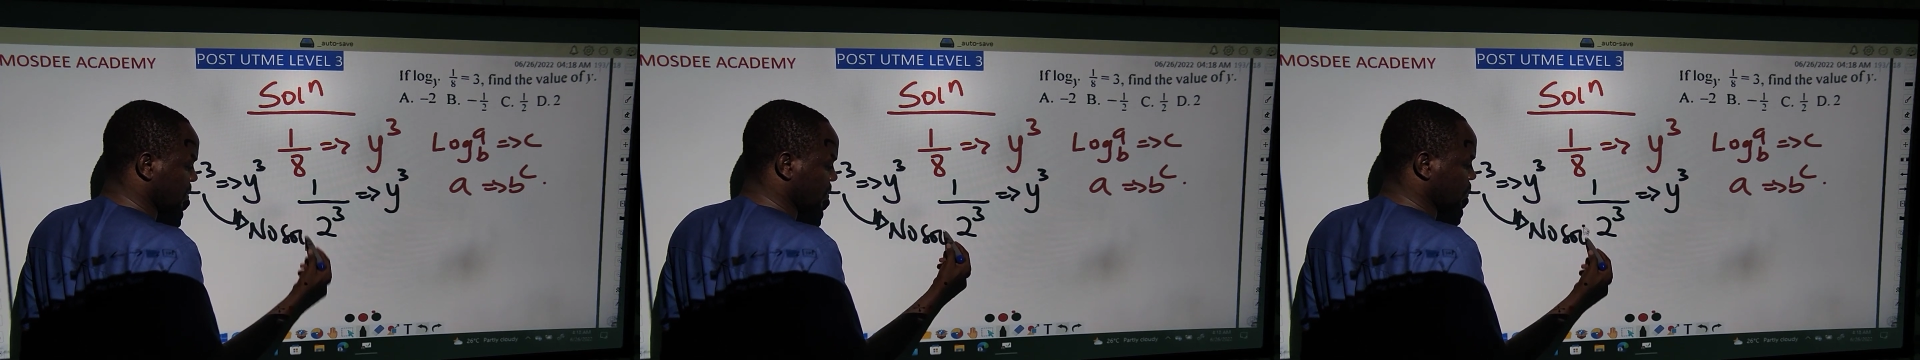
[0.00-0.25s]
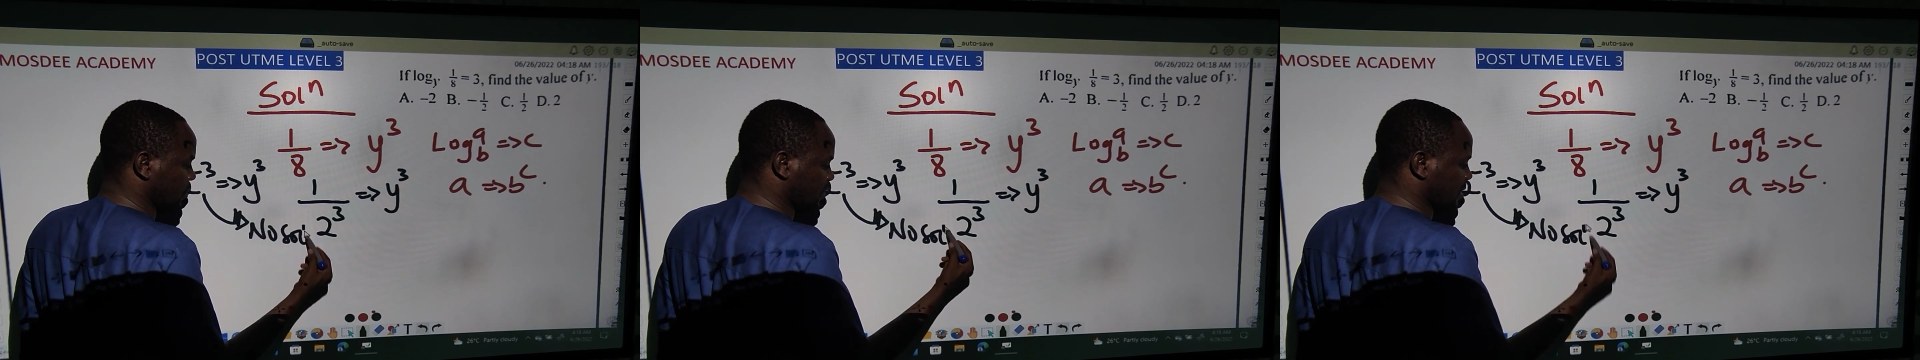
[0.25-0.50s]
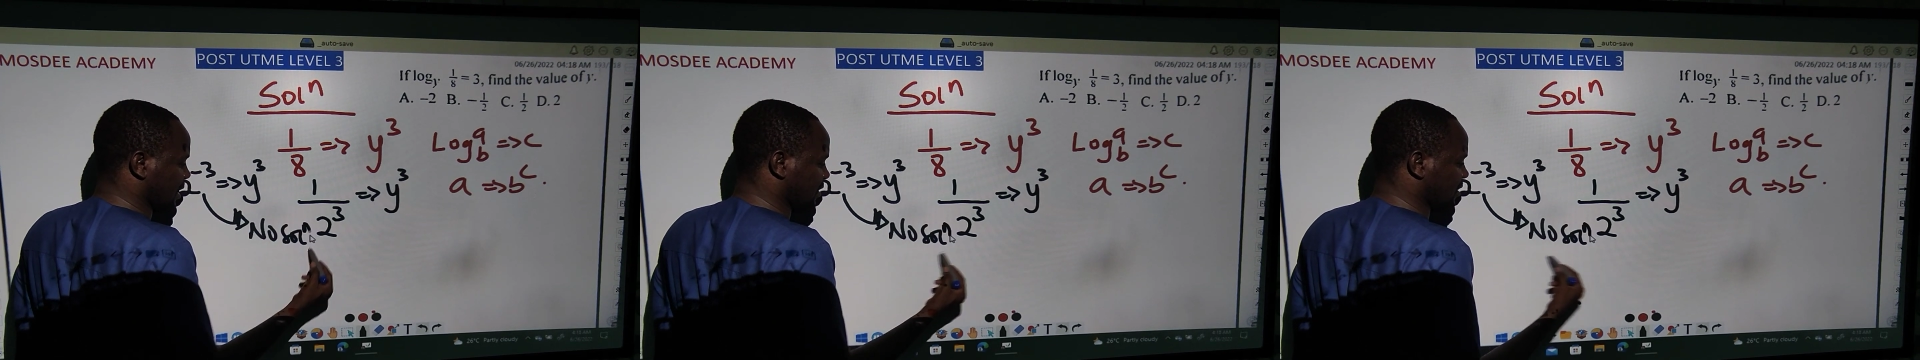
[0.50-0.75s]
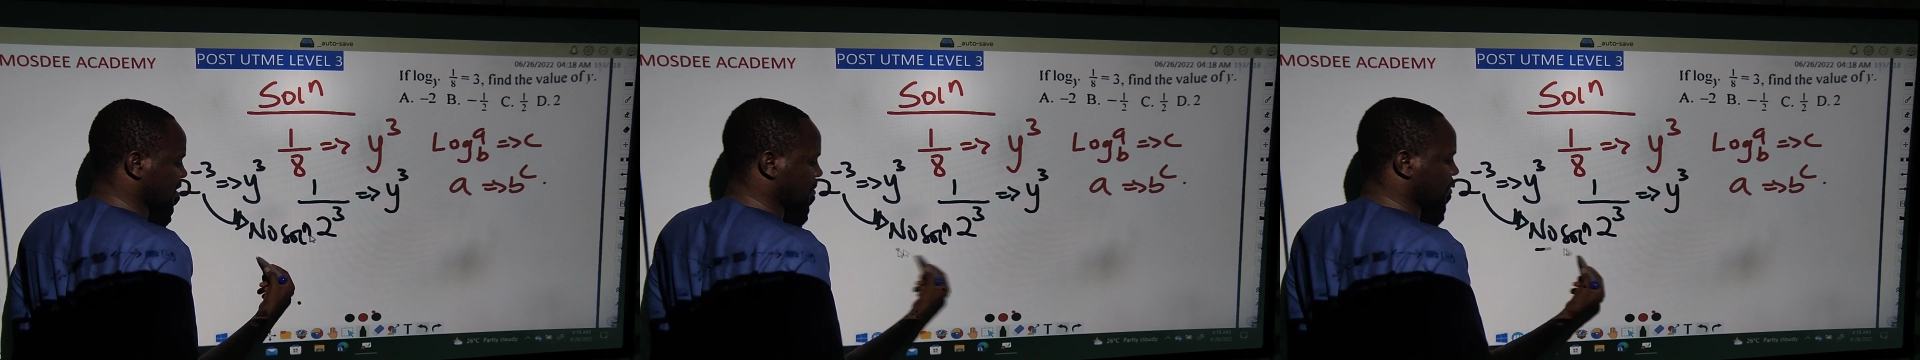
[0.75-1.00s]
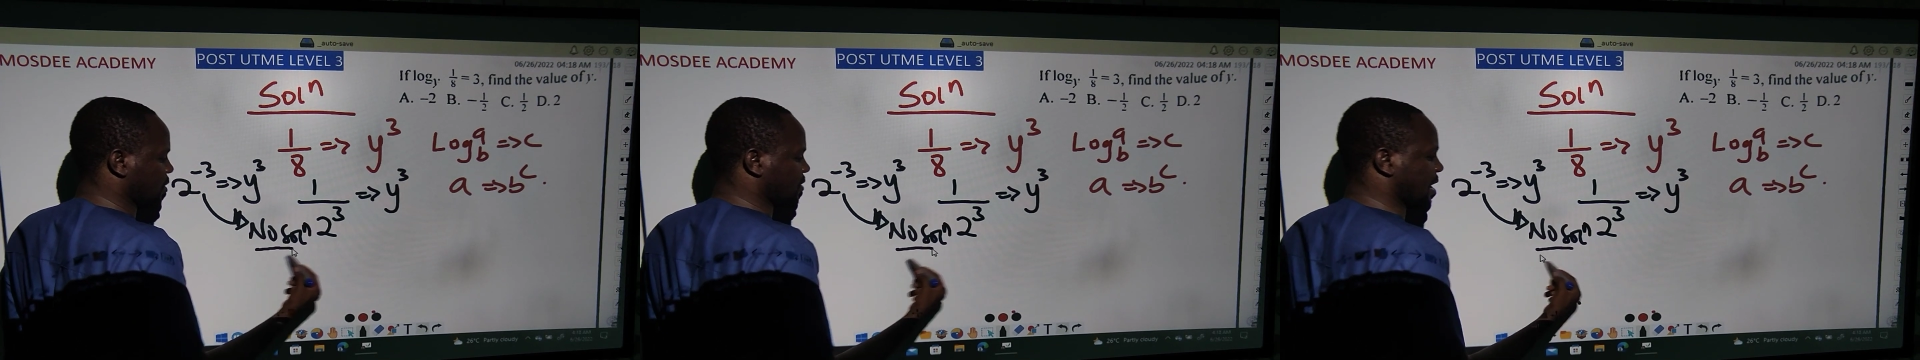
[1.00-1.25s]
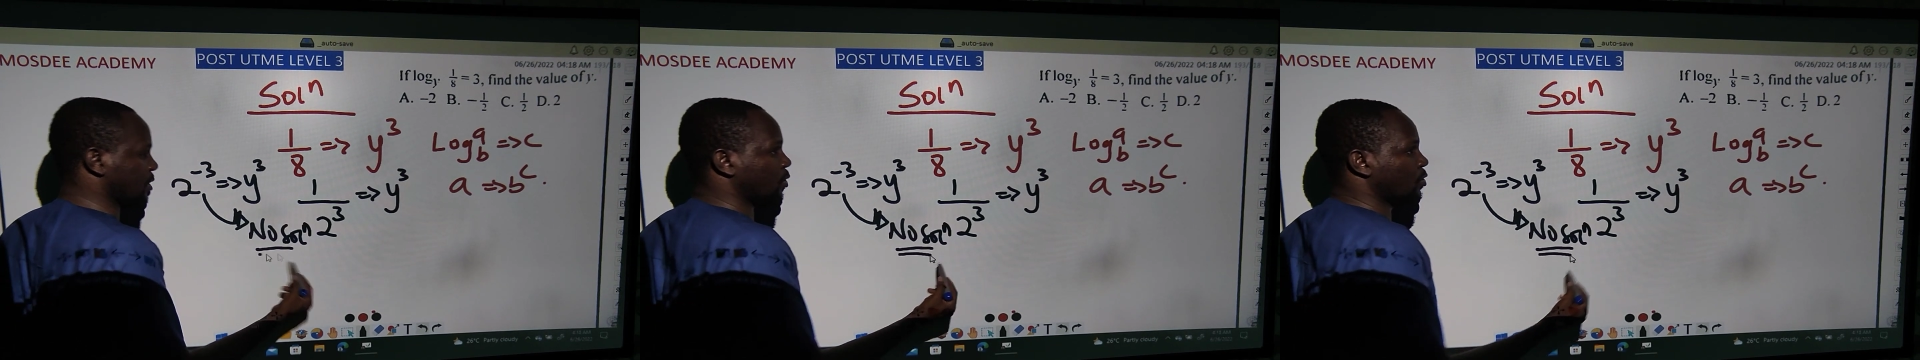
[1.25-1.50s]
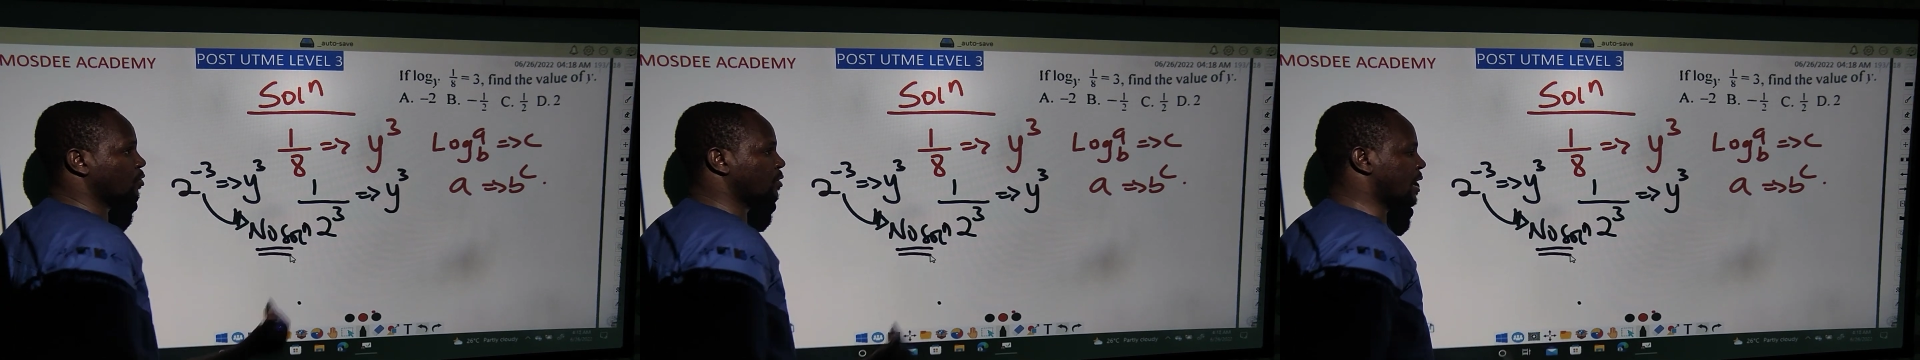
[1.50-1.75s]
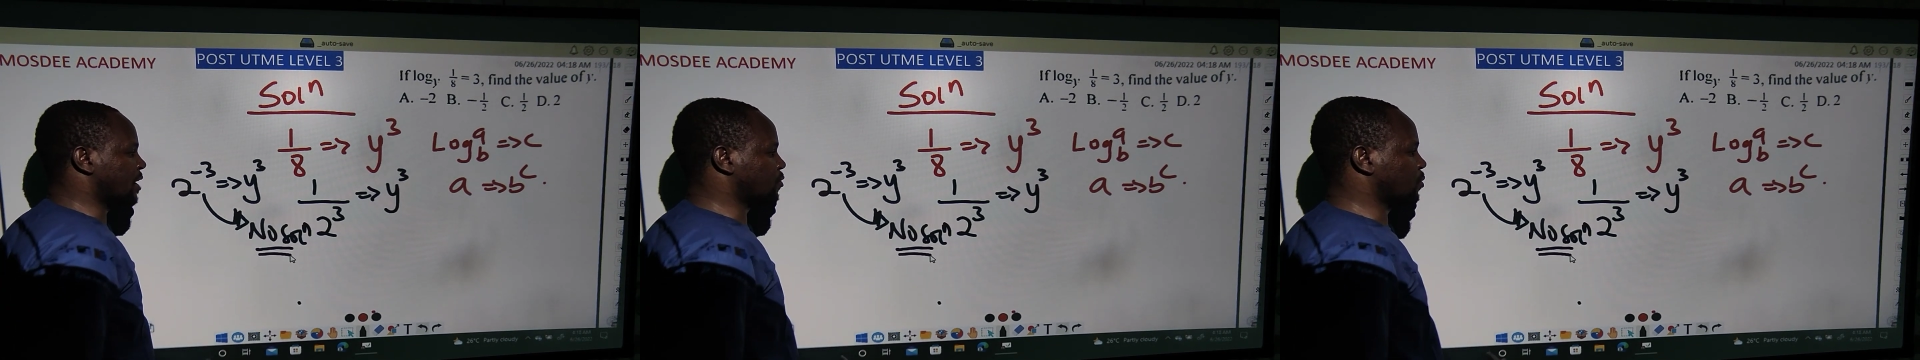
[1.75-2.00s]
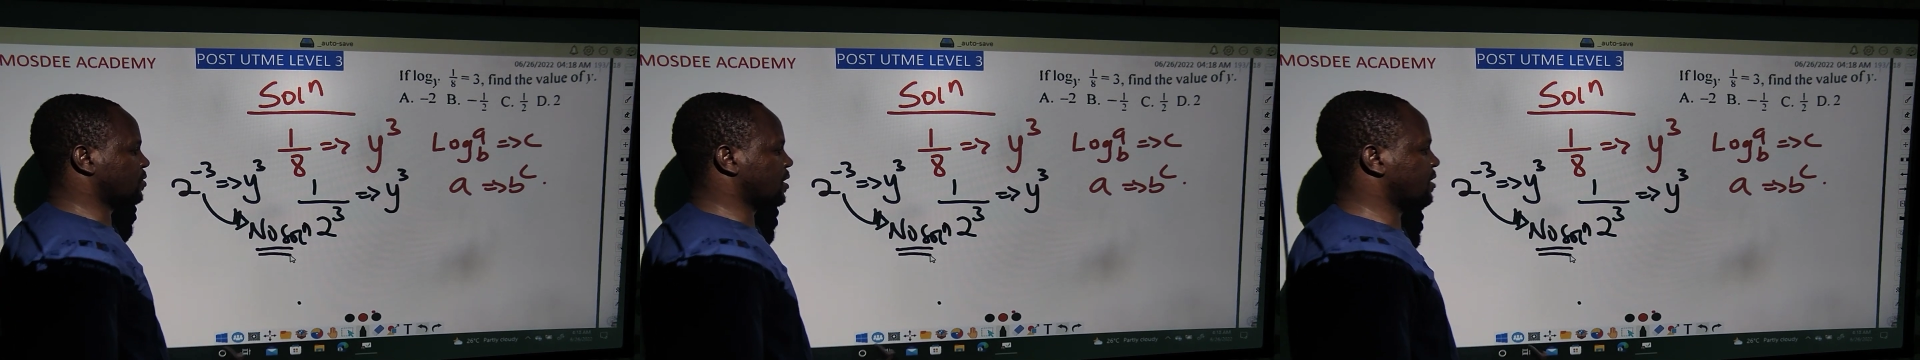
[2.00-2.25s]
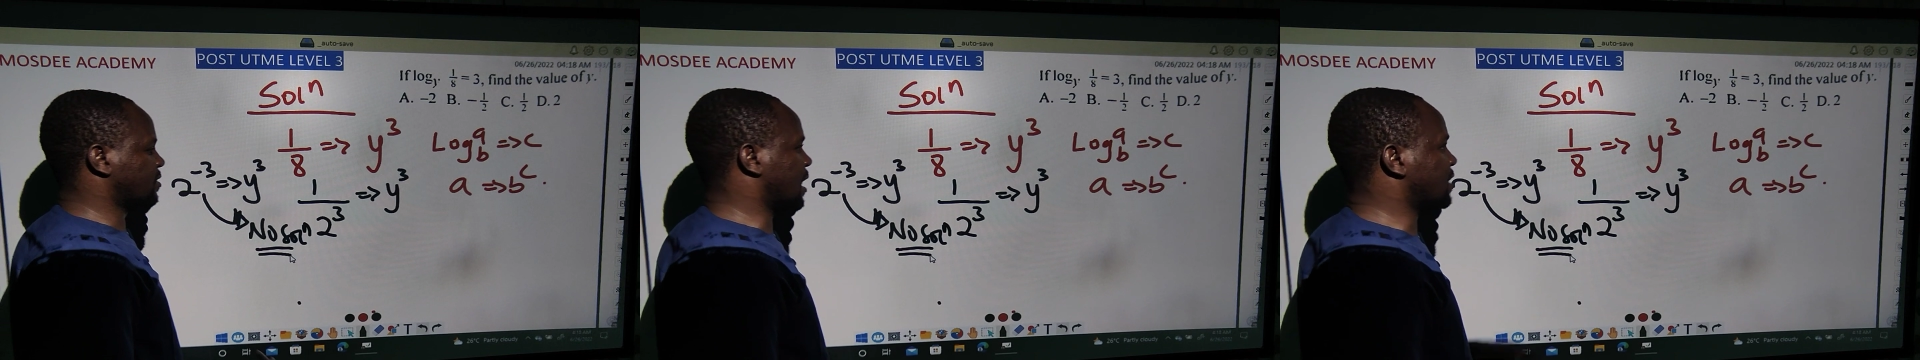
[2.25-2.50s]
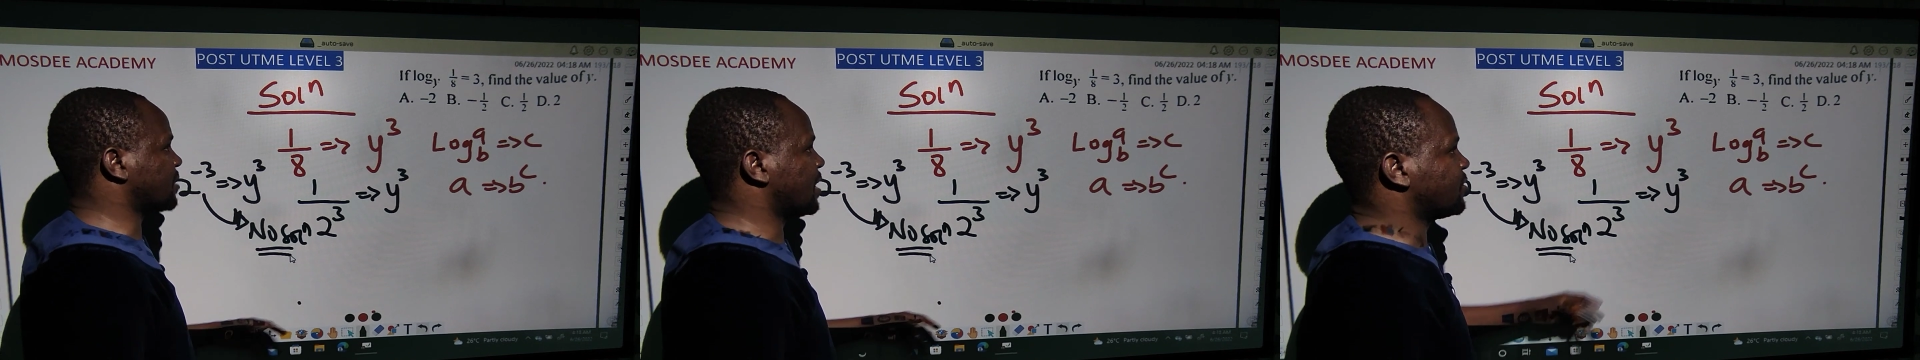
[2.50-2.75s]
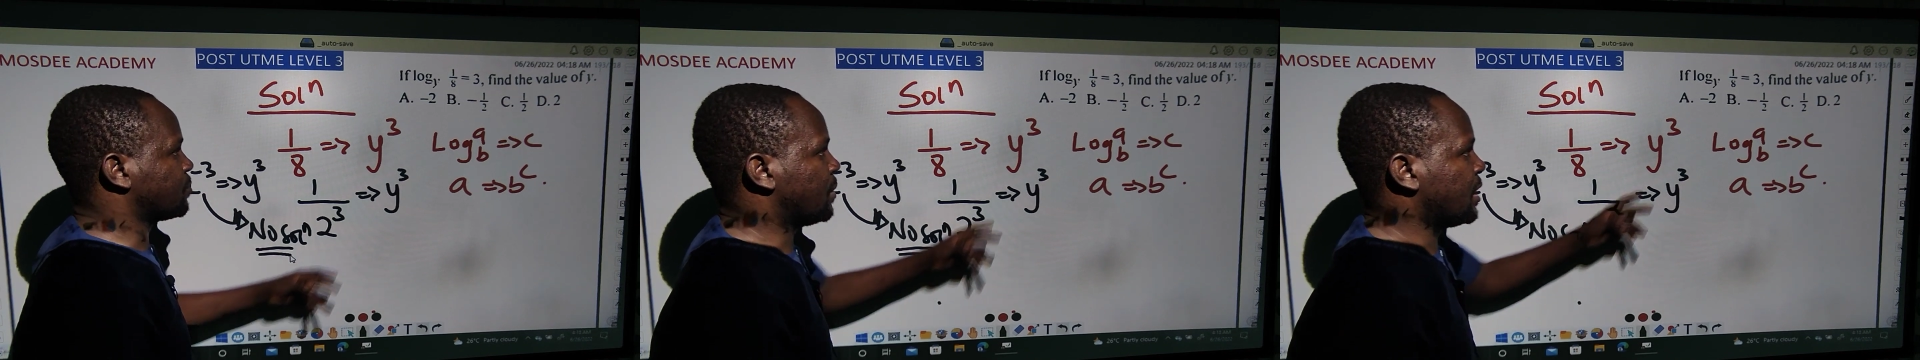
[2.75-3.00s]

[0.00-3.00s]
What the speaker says: Note that. Because I know you guys will say its answer is